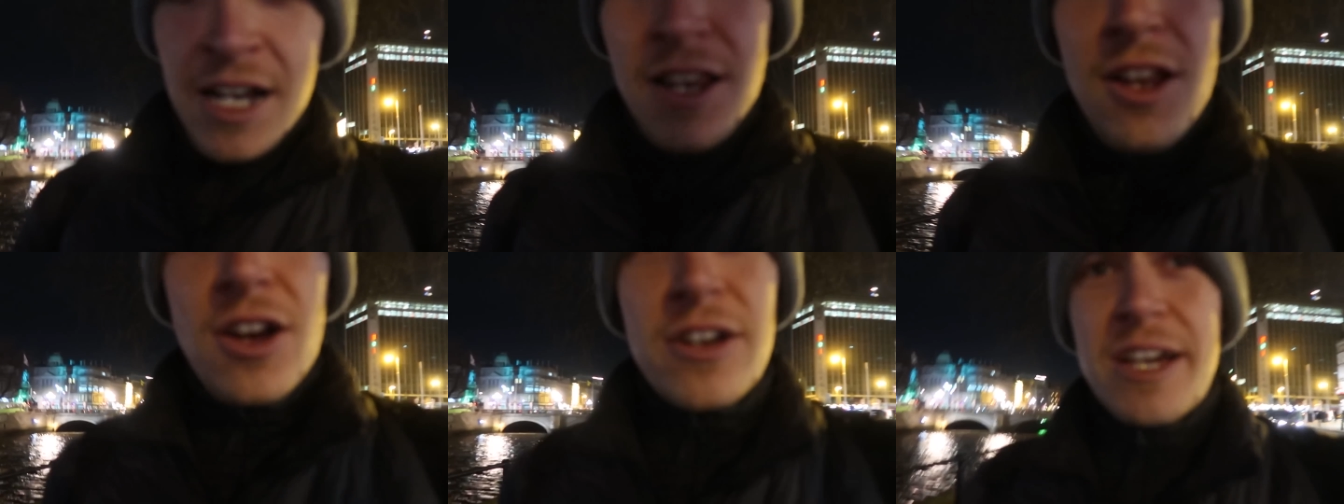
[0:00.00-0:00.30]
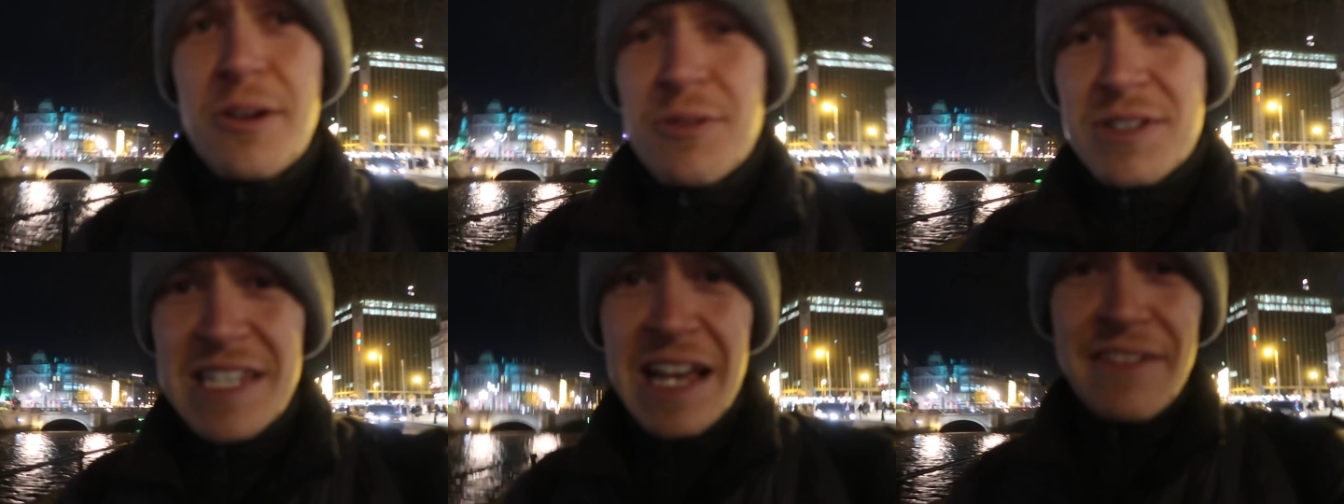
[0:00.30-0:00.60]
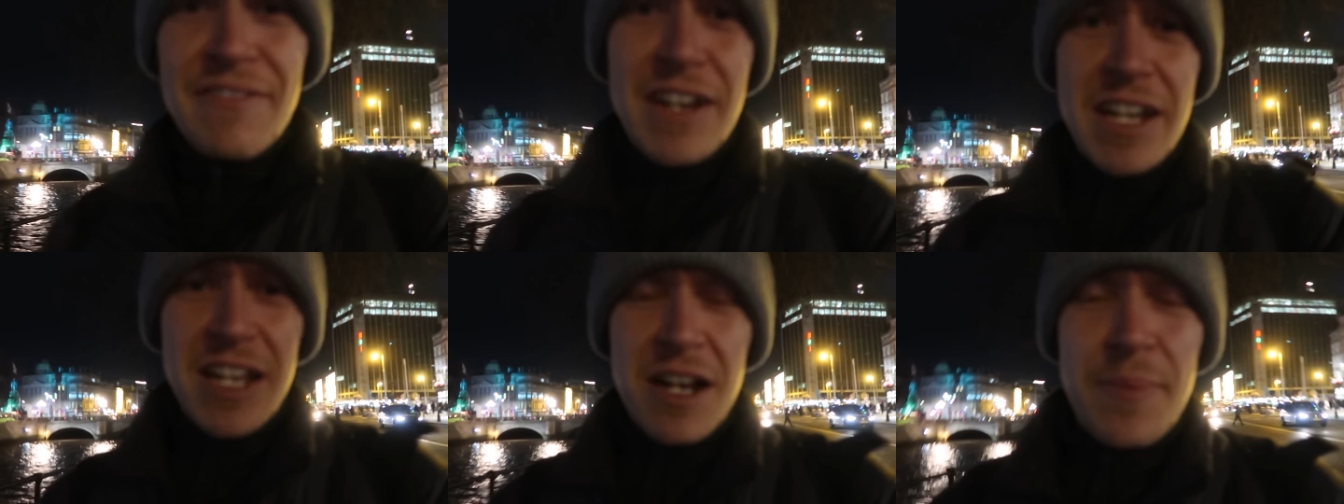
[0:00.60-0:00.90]
Look, it was
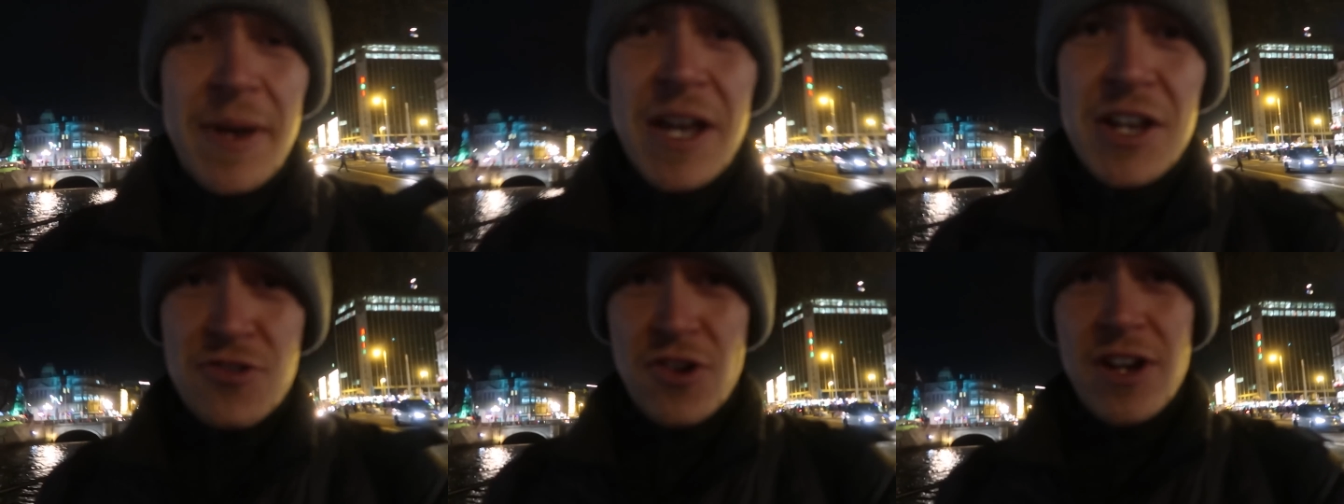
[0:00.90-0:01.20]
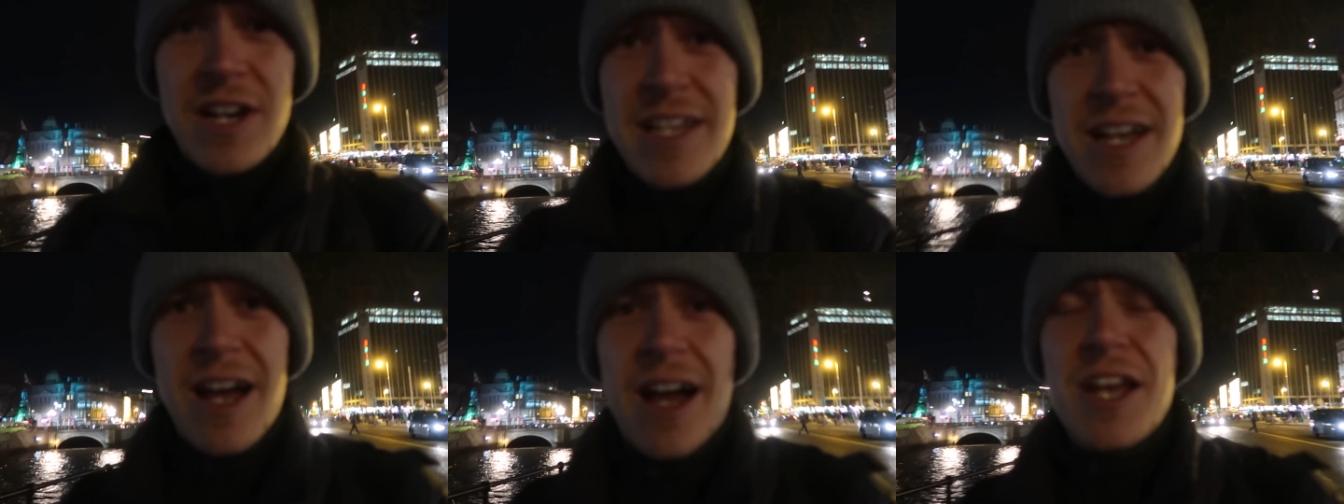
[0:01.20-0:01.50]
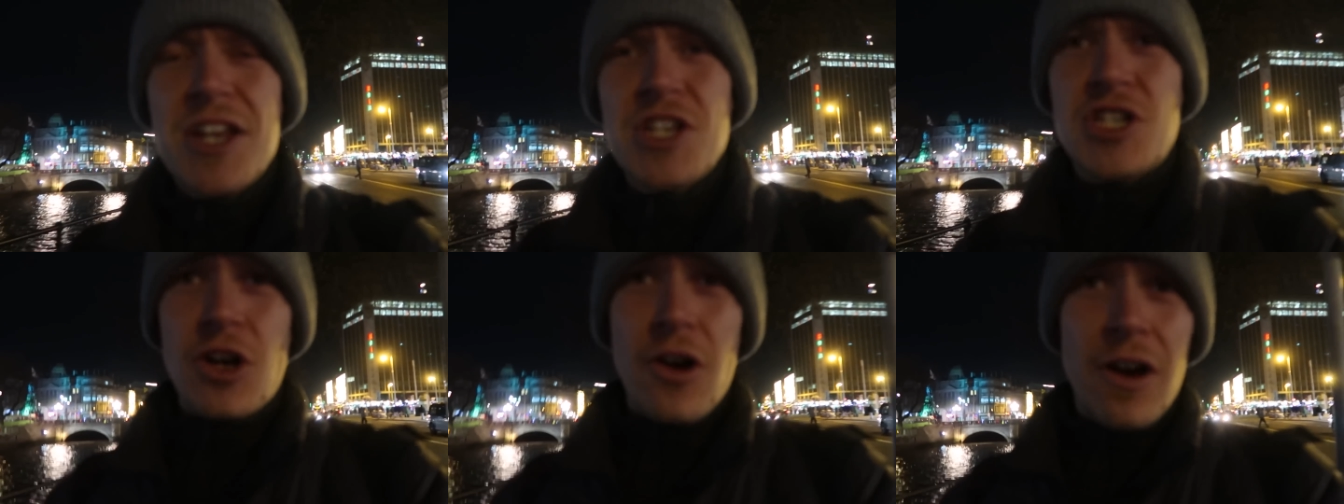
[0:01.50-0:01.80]
never going to be a drink that
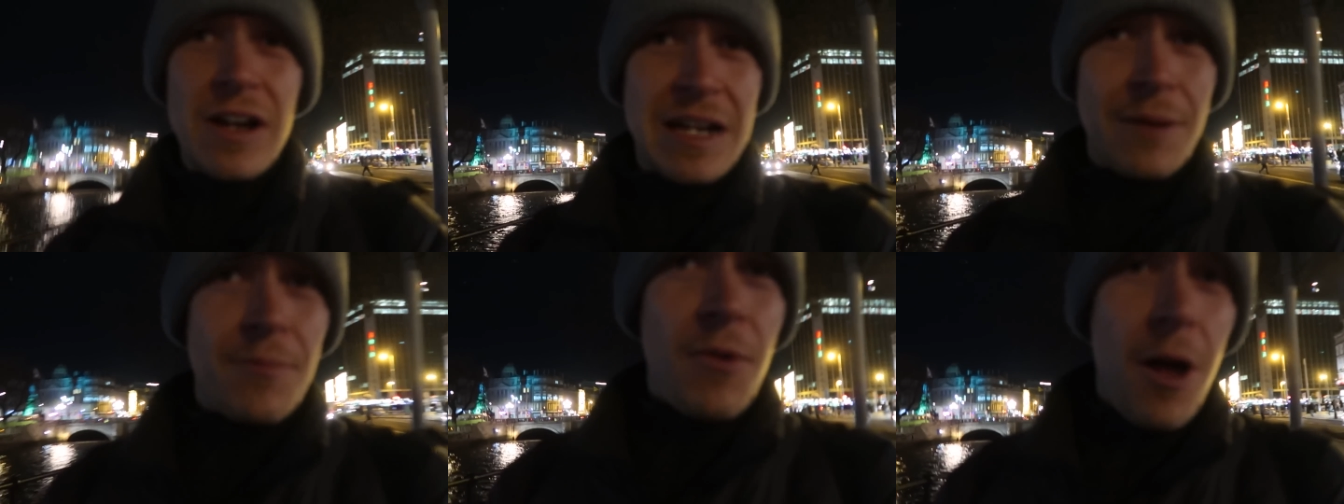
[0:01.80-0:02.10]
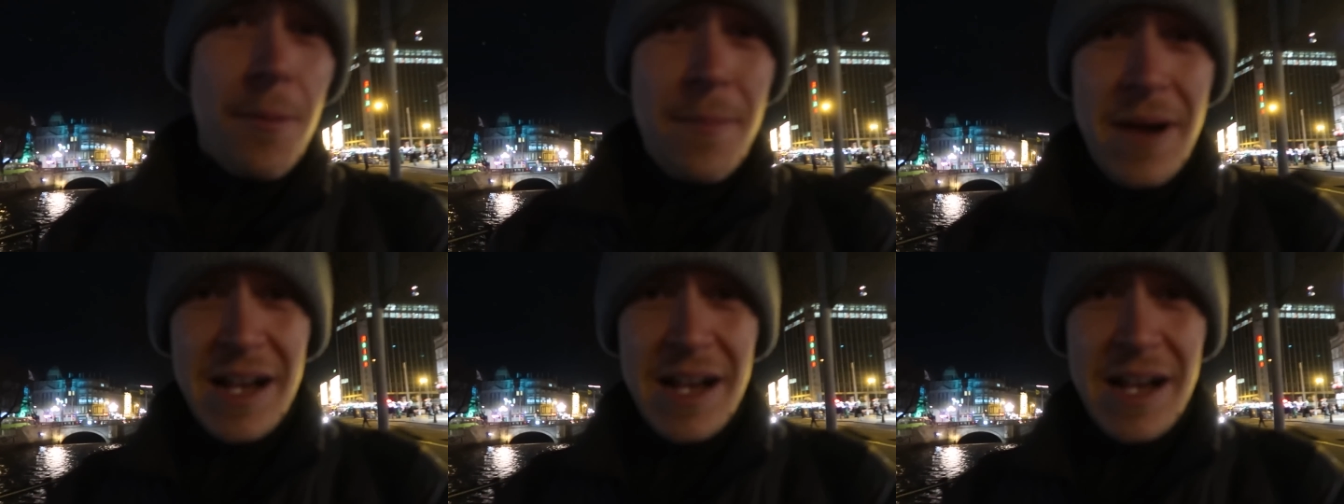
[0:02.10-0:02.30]
I enjoyed. I'm not a